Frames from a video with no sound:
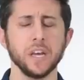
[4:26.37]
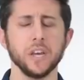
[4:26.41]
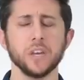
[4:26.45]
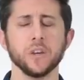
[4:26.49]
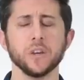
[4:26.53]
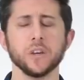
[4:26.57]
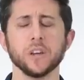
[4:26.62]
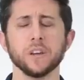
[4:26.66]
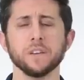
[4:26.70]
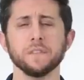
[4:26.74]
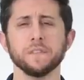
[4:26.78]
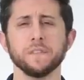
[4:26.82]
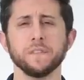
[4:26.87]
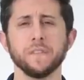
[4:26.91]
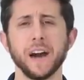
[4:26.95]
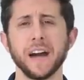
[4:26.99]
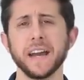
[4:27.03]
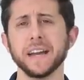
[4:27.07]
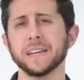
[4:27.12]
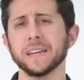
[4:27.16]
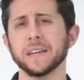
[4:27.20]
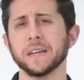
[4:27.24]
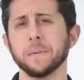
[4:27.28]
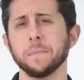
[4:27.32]
you can
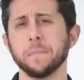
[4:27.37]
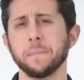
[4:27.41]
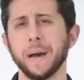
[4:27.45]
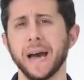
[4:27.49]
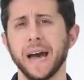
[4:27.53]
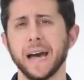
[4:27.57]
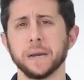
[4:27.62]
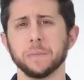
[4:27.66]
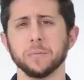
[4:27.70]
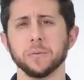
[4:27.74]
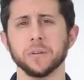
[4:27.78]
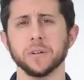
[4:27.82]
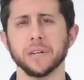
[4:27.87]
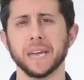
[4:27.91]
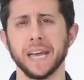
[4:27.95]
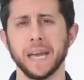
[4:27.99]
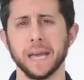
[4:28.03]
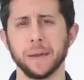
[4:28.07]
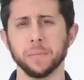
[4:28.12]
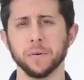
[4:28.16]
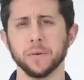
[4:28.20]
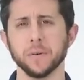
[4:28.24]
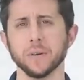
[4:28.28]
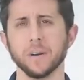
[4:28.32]
find a compatible
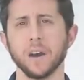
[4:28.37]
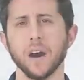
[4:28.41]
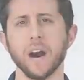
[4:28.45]
cable